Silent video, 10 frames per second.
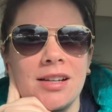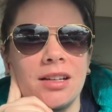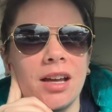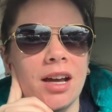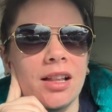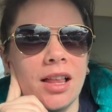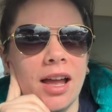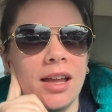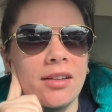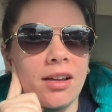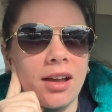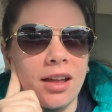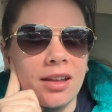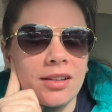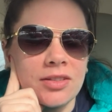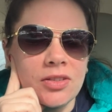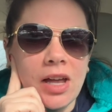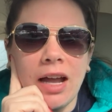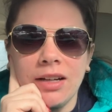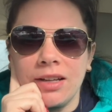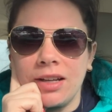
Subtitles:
Not gonna lie, I slacked